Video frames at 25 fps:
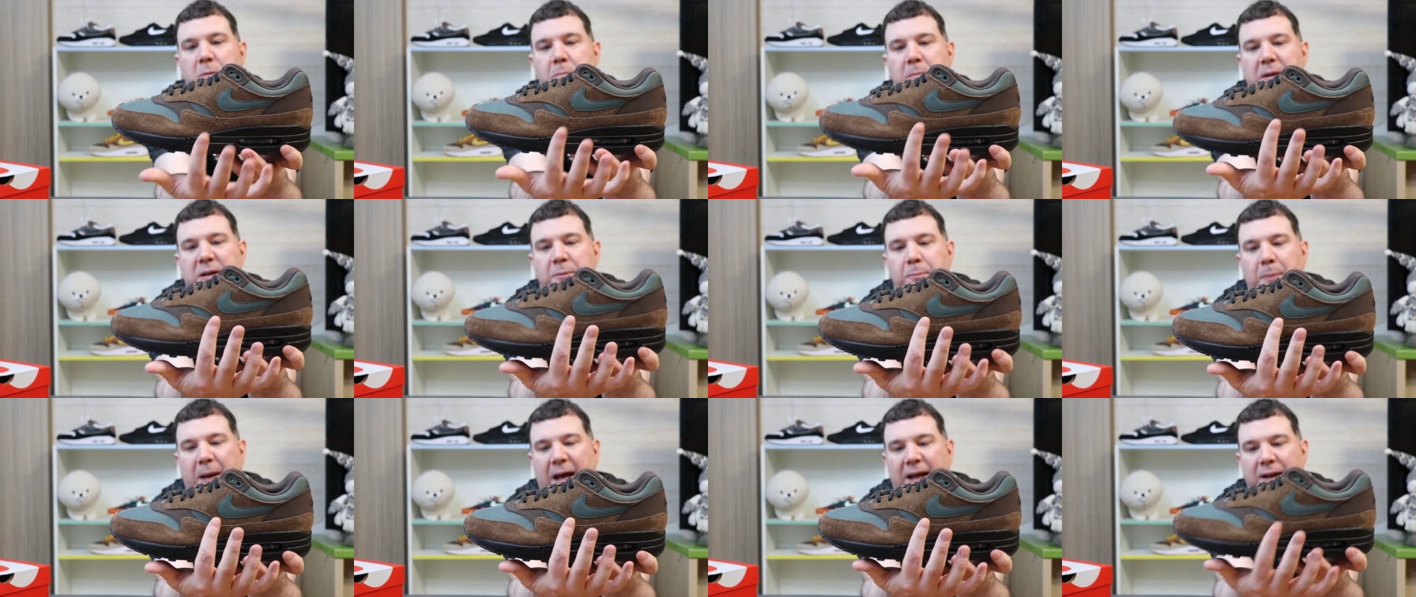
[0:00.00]
your
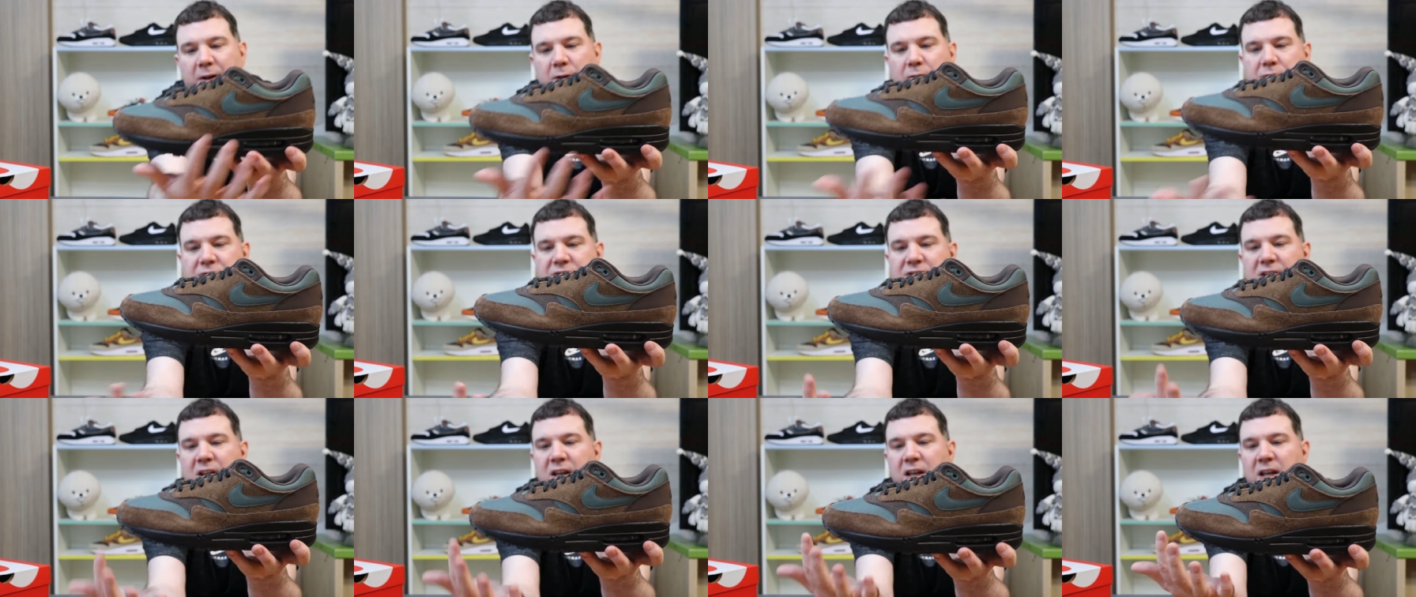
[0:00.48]
mid
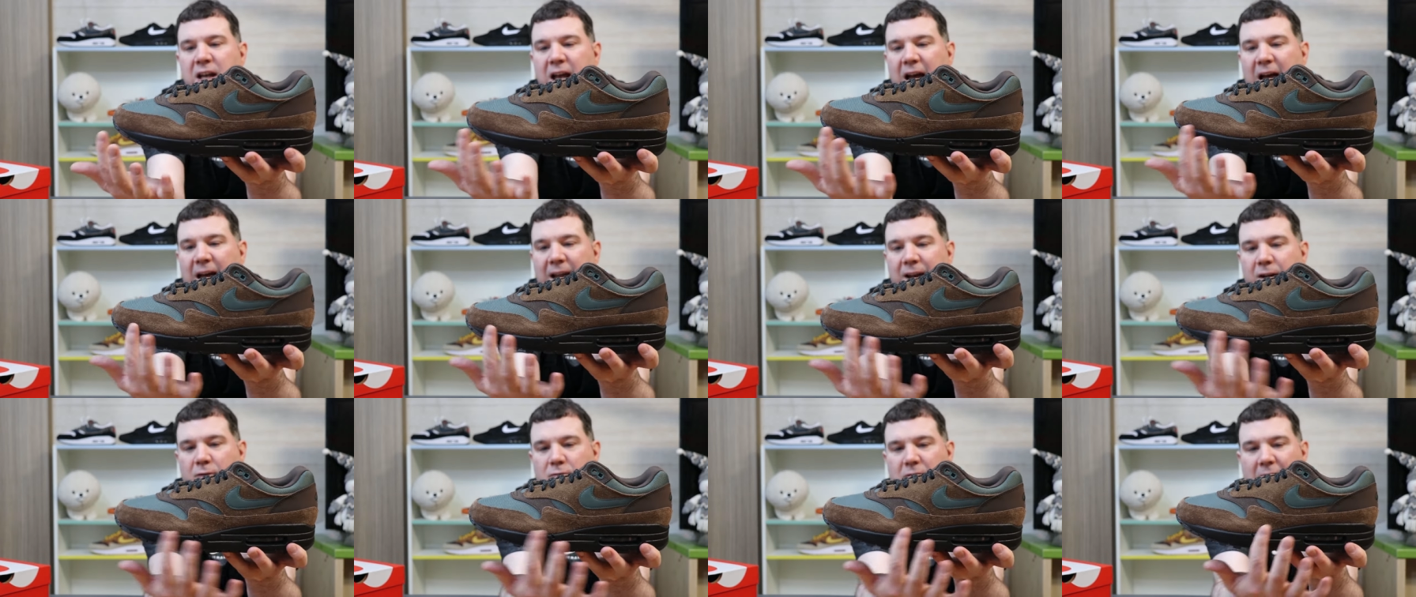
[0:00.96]
panels
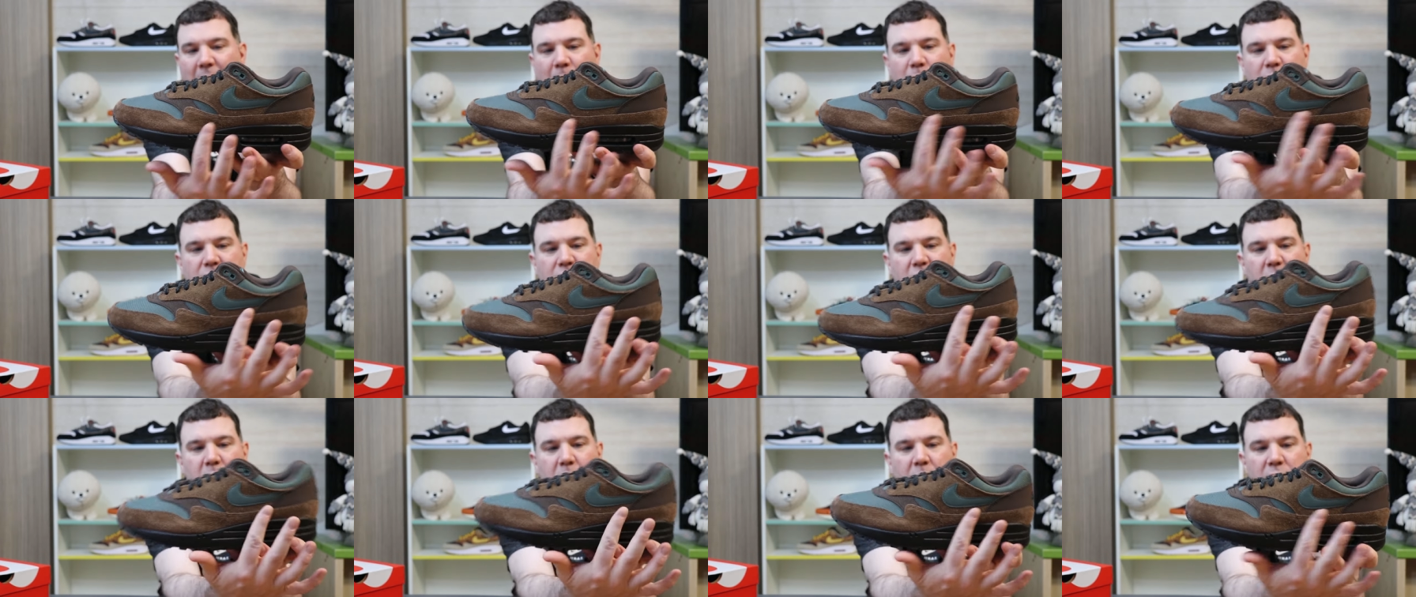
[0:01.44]
and
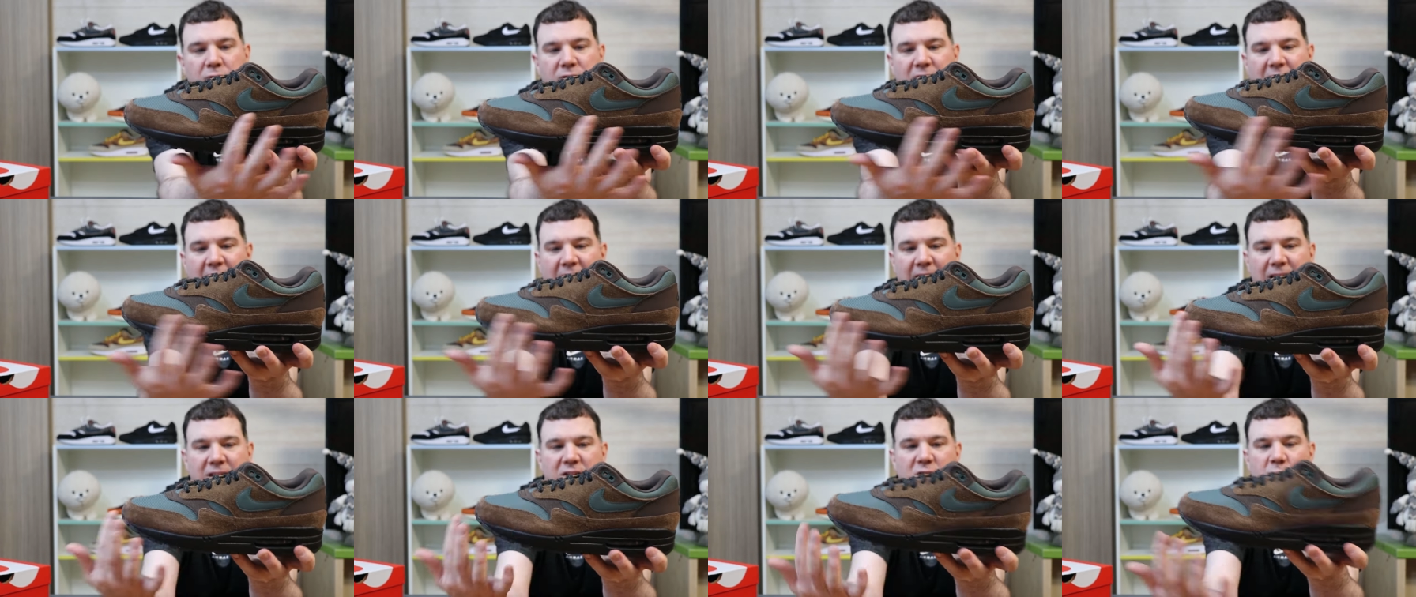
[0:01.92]
around your
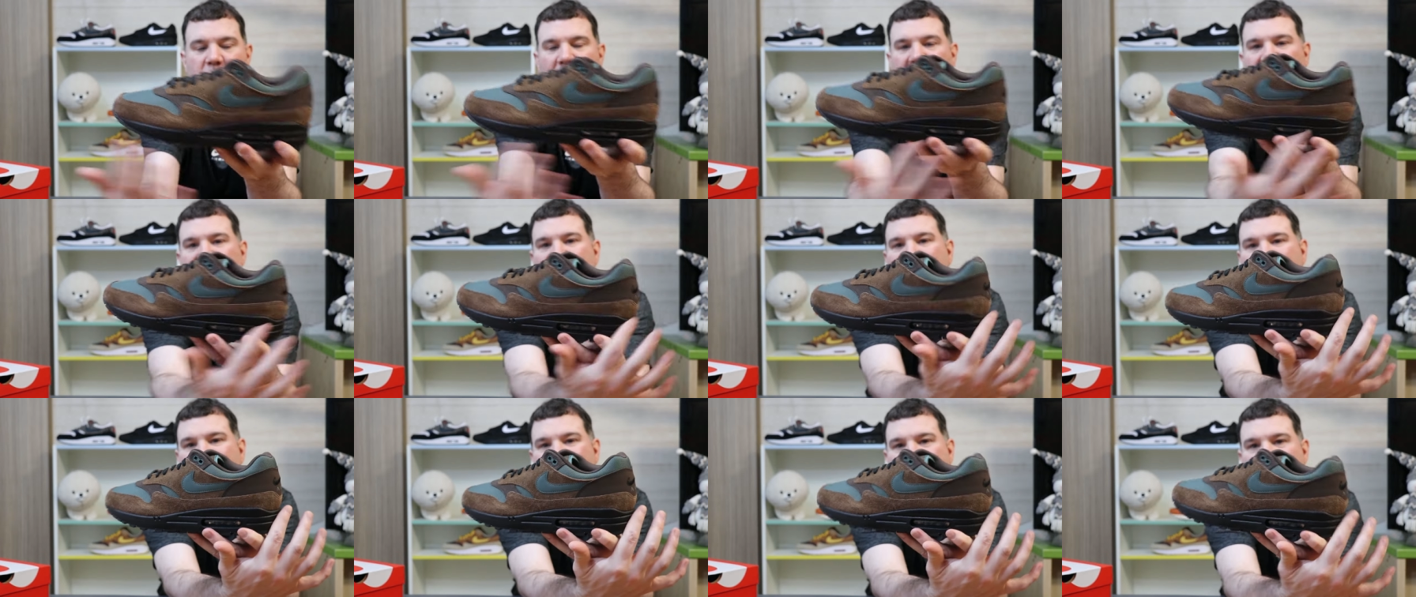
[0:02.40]
mudguard as
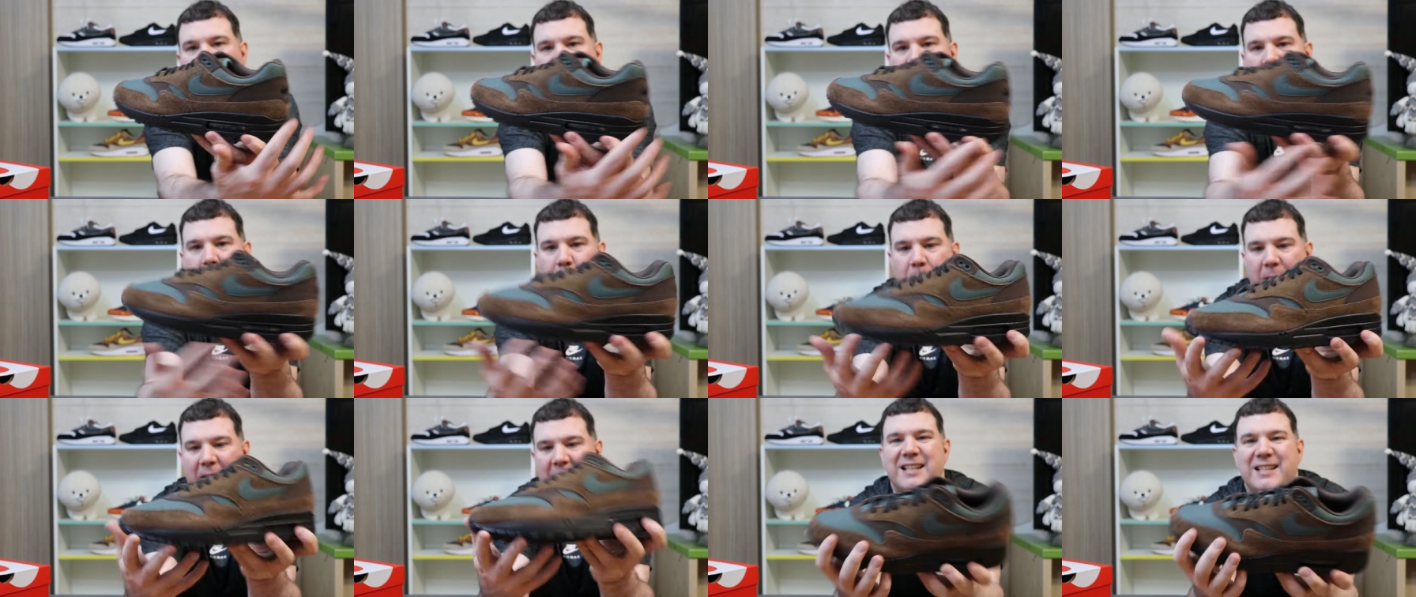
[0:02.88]
well, and at the
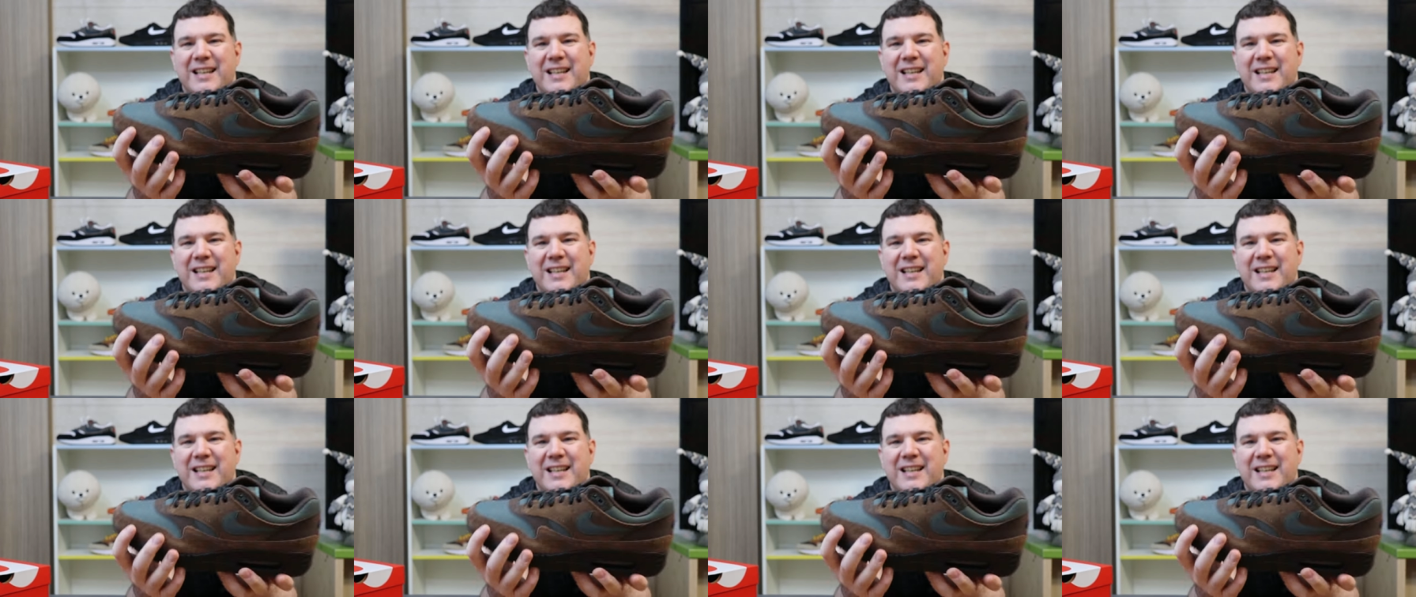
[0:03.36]
back.